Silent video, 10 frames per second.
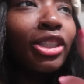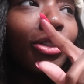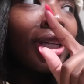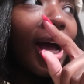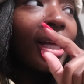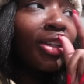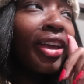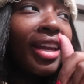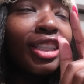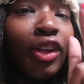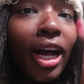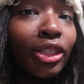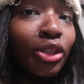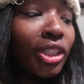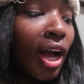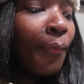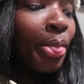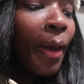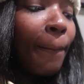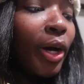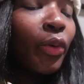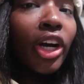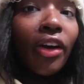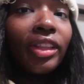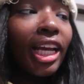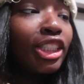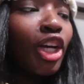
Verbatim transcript: told you guys oh yeah in this vlog i told y'all but we're currently at